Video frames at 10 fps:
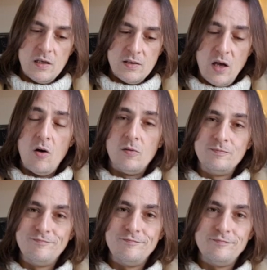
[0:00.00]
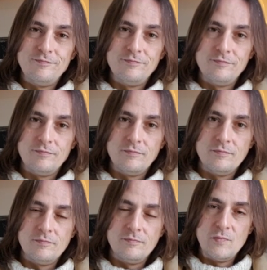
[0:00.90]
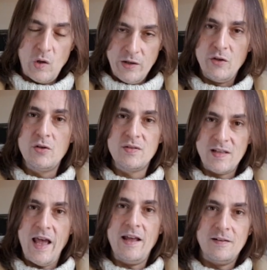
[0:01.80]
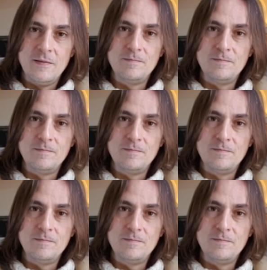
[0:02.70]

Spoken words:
So, where do you stand?